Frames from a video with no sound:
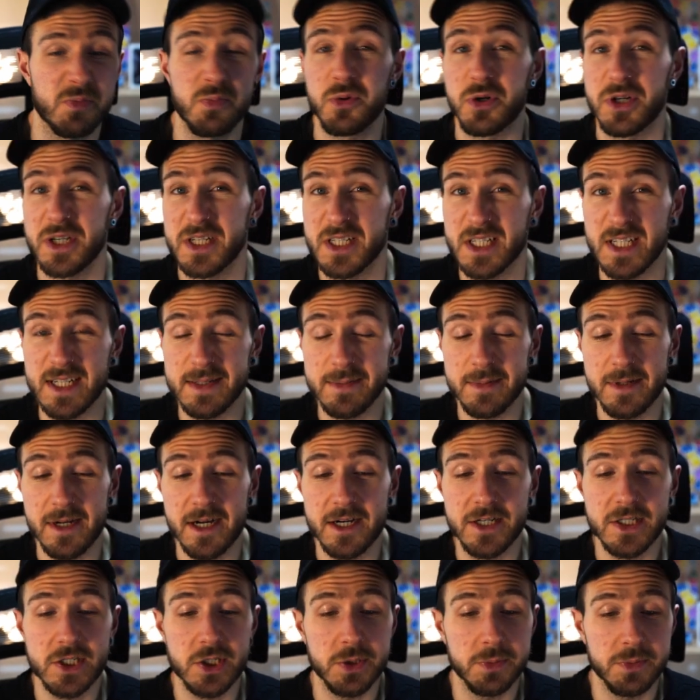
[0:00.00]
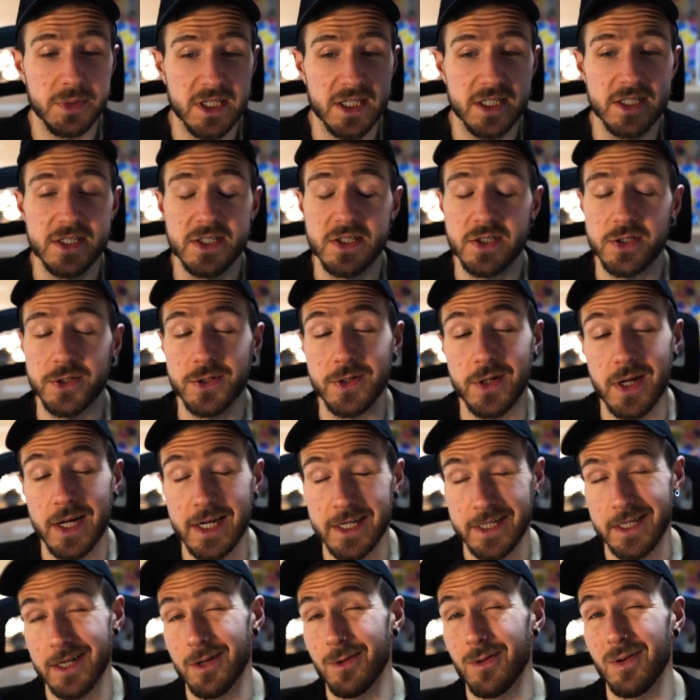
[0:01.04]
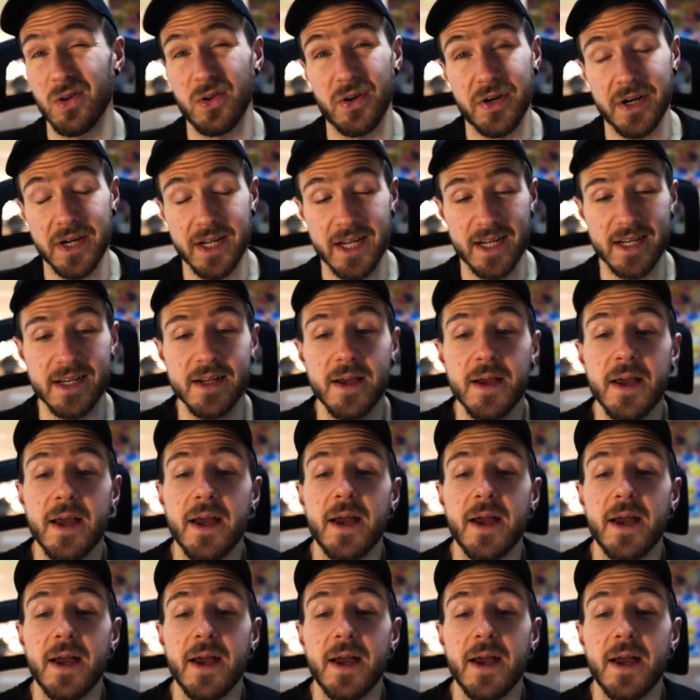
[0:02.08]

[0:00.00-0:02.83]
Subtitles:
pretty similar to me, so I downloaded it,